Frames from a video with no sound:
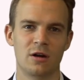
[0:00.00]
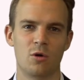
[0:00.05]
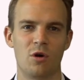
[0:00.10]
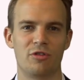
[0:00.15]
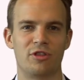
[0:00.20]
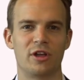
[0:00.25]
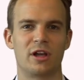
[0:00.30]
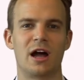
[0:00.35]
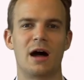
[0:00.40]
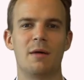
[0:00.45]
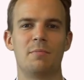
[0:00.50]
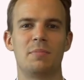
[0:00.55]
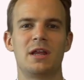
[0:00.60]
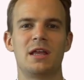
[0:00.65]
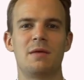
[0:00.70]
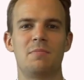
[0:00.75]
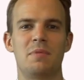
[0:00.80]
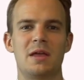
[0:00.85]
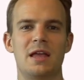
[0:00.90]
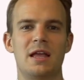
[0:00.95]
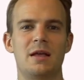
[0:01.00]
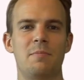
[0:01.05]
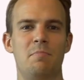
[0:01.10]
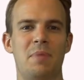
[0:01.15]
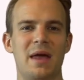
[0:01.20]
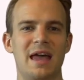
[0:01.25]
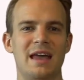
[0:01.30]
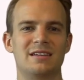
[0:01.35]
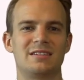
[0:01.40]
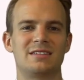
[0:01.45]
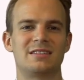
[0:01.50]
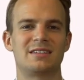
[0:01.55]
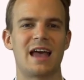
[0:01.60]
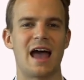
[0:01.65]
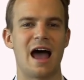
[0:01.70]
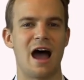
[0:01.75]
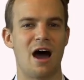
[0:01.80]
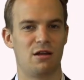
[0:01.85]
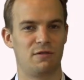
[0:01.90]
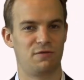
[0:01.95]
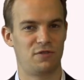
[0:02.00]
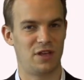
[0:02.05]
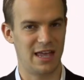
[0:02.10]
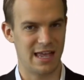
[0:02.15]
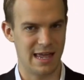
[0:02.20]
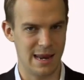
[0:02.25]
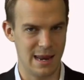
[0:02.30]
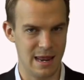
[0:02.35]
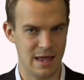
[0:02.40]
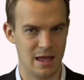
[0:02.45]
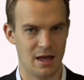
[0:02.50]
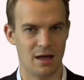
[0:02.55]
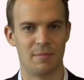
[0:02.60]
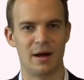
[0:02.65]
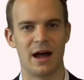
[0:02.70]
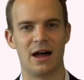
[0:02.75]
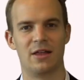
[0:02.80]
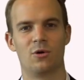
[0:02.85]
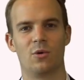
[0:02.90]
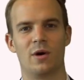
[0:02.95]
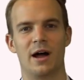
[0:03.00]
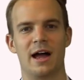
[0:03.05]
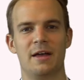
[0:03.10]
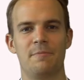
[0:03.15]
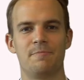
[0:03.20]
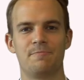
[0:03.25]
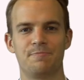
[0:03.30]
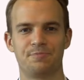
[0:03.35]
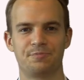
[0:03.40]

with the company being based out of India, by the way.